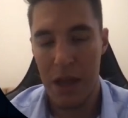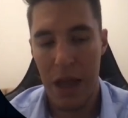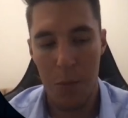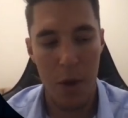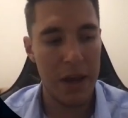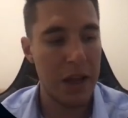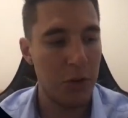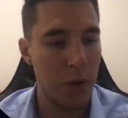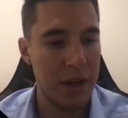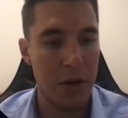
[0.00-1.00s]
And when they're
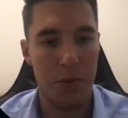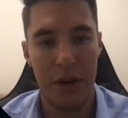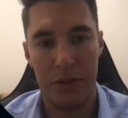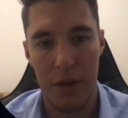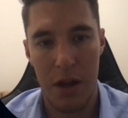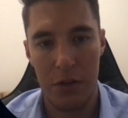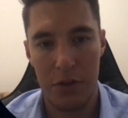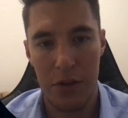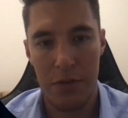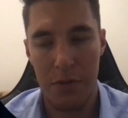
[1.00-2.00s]
doing their
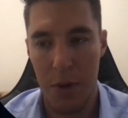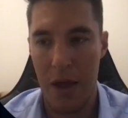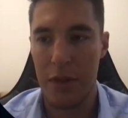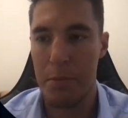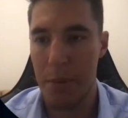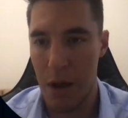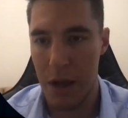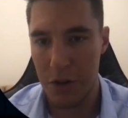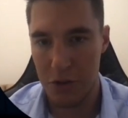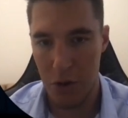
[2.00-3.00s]
research throughout the
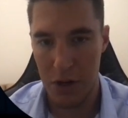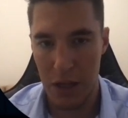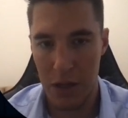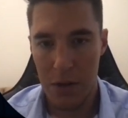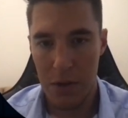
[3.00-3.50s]
buyer journey,